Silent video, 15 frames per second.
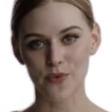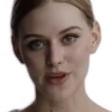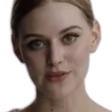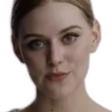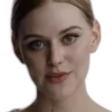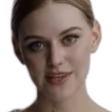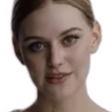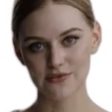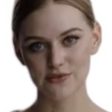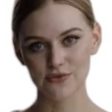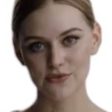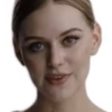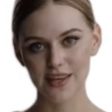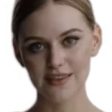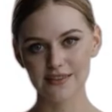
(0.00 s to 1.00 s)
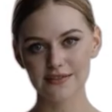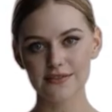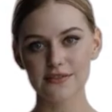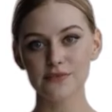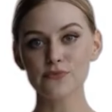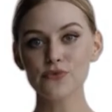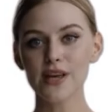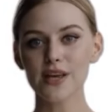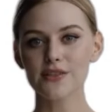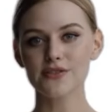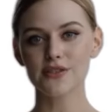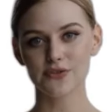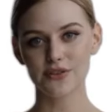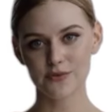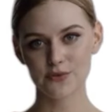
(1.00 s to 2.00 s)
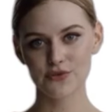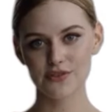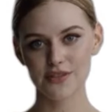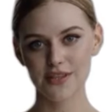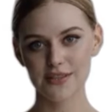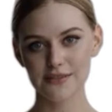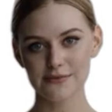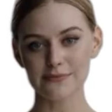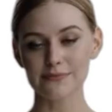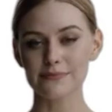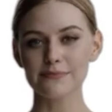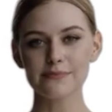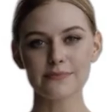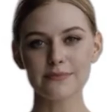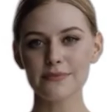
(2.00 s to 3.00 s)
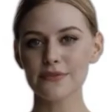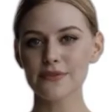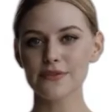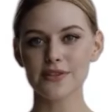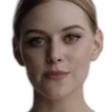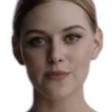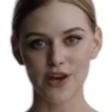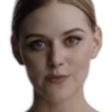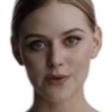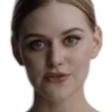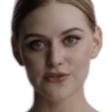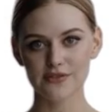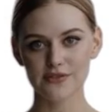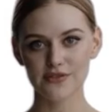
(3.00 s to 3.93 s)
sector of Peugeot's range. But is it worth your consideration?